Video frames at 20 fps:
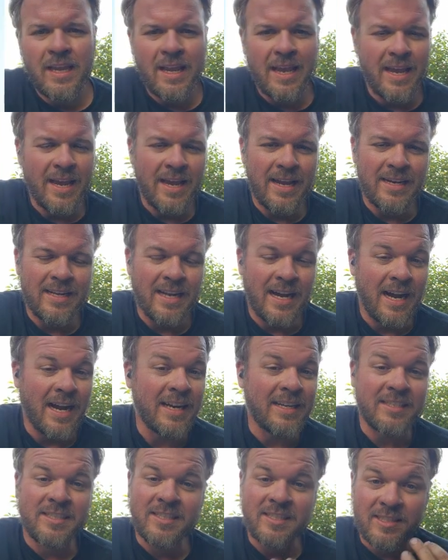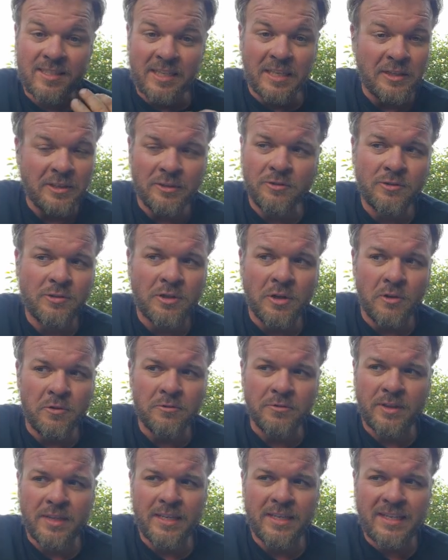And I still
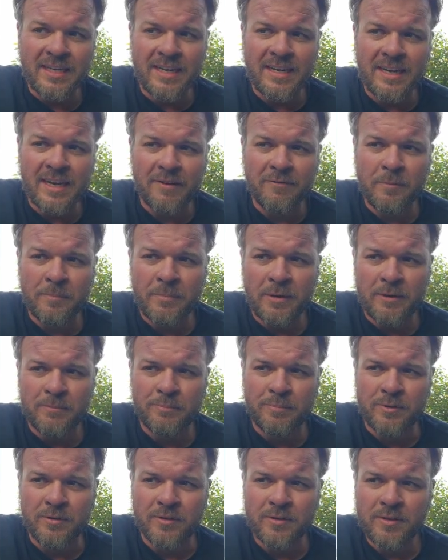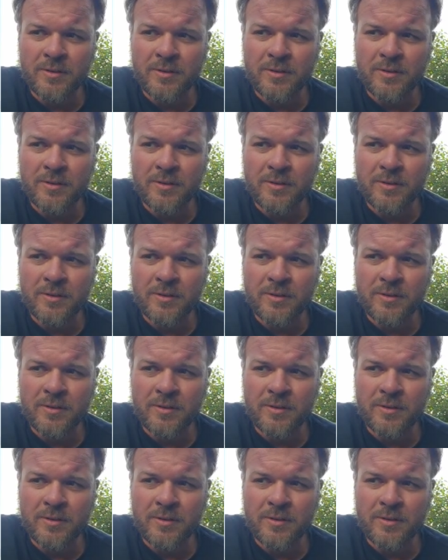don't think I have a bumper.